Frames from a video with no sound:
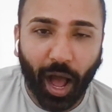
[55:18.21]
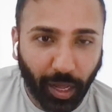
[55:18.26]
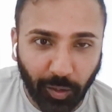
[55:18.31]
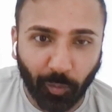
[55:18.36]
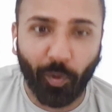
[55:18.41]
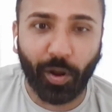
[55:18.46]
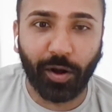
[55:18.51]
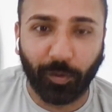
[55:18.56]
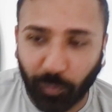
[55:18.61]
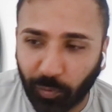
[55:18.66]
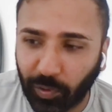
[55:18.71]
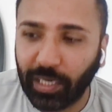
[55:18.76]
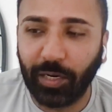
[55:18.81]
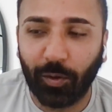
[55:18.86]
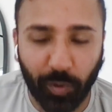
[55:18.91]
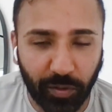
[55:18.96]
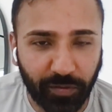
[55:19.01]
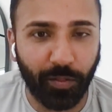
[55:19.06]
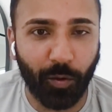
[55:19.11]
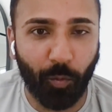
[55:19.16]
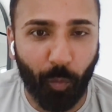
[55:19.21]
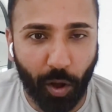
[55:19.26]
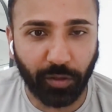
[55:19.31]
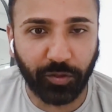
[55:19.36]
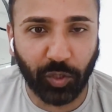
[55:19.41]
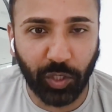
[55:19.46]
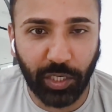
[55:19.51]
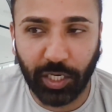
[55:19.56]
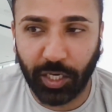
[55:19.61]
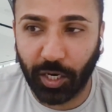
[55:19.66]
I don't want to read what's in the Wall
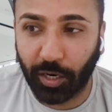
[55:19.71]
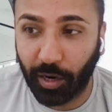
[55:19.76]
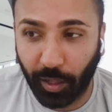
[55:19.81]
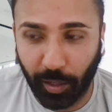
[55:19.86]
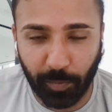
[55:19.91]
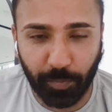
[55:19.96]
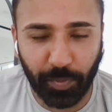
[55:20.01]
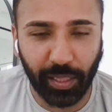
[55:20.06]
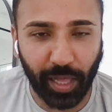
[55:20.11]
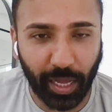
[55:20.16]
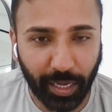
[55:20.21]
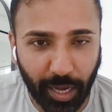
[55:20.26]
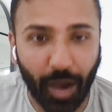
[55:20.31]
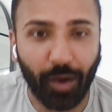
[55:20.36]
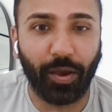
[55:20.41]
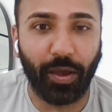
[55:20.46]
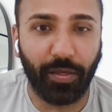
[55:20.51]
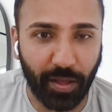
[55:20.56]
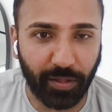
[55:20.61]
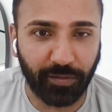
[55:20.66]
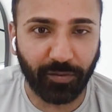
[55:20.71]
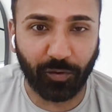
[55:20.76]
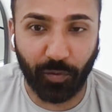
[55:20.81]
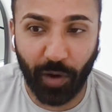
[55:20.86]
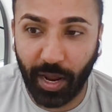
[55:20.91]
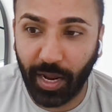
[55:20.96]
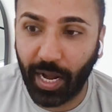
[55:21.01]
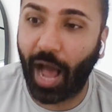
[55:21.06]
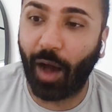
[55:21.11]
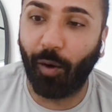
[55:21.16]
Street Journal and be like, okay, that's
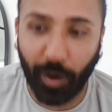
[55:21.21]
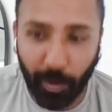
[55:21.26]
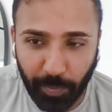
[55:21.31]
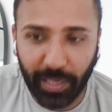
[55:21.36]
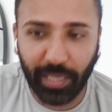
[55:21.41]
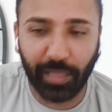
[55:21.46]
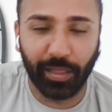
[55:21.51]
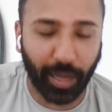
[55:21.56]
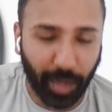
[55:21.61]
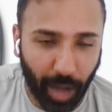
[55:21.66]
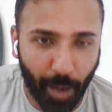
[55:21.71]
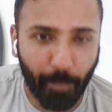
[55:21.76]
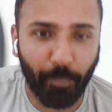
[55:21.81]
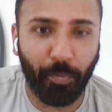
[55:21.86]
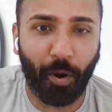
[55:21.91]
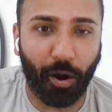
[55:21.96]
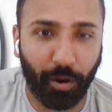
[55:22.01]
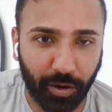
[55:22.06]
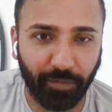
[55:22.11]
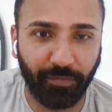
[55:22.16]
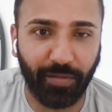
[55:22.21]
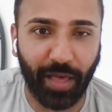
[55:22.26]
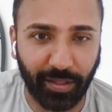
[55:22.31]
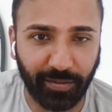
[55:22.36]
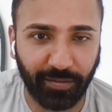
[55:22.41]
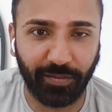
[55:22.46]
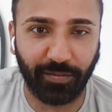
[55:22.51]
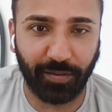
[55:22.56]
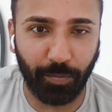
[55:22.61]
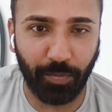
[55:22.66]
great. I want to be like a part of
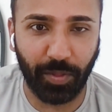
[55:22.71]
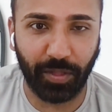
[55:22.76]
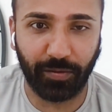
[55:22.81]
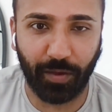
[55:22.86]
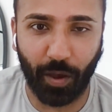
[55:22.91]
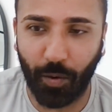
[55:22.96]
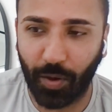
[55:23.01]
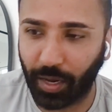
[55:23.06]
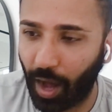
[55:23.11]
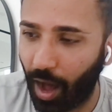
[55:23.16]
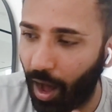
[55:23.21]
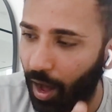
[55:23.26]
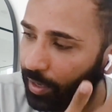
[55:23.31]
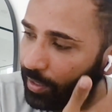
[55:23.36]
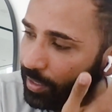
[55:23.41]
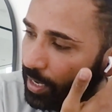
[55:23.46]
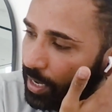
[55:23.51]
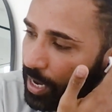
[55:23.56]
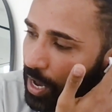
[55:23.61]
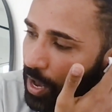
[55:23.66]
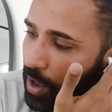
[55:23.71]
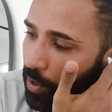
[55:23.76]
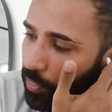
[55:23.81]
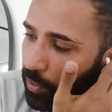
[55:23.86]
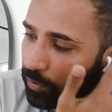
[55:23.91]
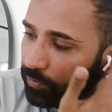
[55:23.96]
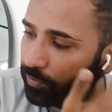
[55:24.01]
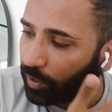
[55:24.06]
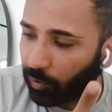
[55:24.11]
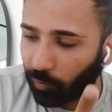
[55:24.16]
that system that's going on.
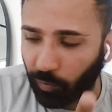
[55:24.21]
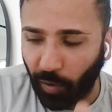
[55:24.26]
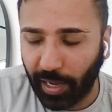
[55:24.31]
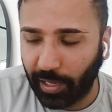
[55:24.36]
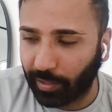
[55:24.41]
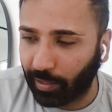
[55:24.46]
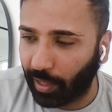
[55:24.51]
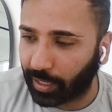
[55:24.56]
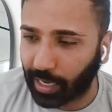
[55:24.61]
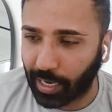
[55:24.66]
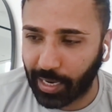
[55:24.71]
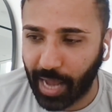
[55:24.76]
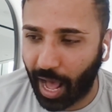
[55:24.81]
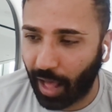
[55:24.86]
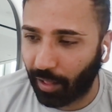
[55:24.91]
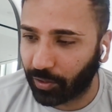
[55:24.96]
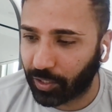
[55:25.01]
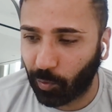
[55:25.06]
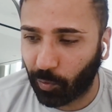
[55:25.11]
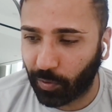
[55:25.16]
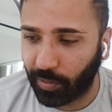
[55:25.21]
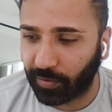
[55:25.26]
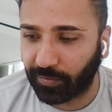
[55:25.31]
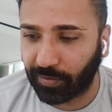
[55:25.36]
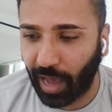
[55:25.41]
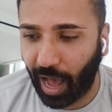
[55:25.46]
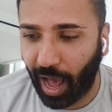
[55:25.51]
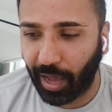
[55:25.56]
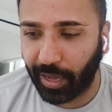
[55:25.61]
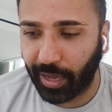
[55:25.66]
There's a great like analogy where
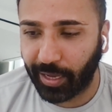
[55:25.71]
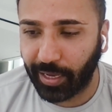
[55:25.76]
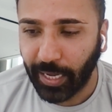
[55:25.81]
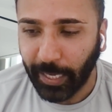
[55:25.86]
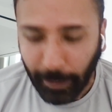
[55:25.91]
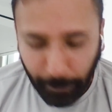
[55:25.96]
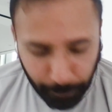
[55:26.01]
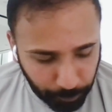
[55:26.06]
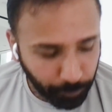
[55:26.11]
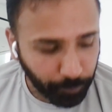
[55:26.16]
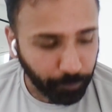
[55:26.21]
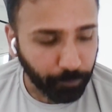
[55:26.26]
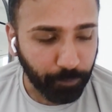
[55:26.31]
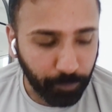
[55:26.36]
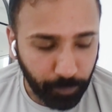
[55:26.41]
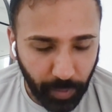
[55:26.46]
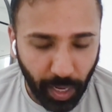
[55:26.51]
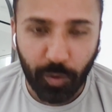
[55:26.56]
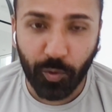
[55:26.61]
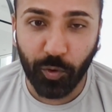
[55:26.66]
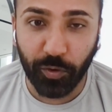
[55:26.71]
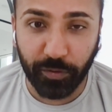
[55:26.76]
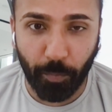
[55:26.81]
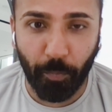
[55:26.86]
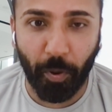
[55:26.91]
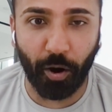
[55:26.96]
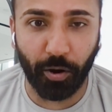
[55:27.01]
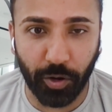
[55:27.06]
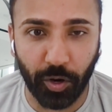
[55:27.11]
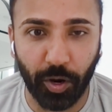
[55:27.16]
this guy, who's a
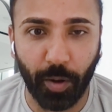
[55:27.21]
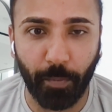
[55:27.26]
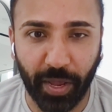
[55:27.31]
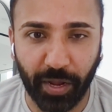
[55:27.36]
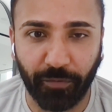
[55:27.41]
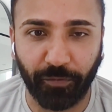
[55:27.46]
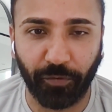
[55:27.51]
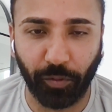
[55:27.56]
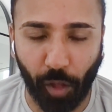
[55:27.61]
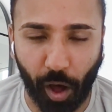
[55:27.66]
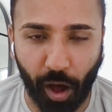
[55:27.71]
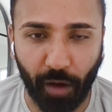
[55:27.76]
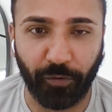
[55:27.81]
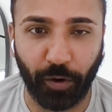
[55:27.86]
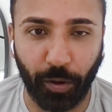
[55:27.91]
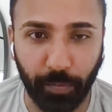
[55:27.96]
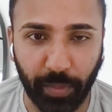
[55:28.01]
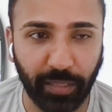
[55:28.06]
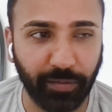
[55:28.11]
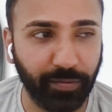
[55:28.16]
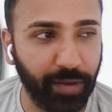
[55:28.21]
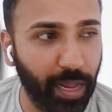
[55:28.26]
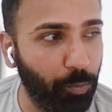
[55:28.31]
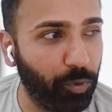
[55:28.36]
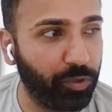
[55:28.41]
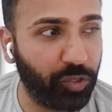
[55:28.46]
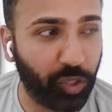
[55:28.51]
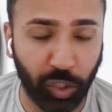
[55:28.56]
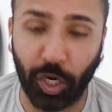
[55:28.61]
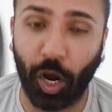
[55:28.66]
partner at a big law firm, his name
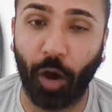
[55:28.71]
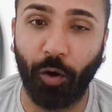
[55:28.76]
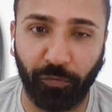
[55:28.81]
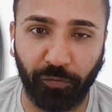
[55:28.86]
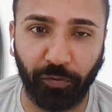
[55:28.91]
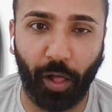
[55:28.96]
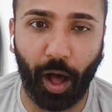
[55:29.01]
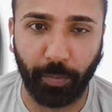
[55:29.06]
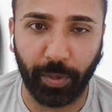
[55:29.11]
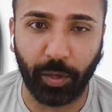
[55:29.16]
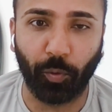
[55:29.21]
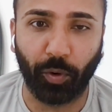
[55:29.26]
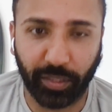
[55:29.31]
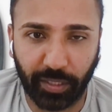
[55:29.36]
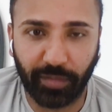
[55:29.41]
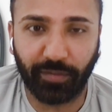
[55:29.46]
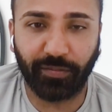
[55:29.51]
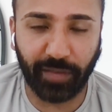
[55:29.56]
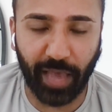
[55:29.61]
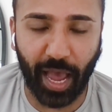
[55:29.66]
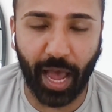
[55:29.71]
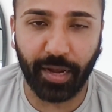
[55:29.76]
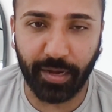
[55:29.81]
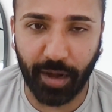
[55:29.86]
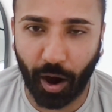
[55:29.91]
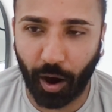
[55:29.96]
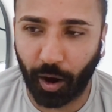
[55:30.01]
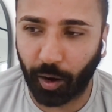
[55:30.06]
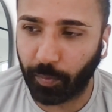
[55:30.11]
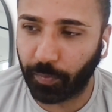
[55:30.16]
was Joe Flom. He worked at
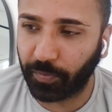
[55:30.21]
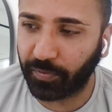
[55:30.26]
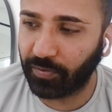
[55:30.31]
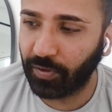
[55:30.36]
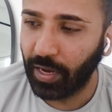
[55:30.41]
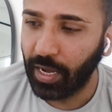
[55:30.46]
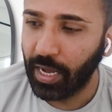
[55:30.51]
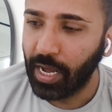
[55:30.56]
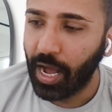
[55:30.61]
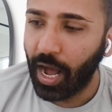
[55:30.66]
Skadden Arps.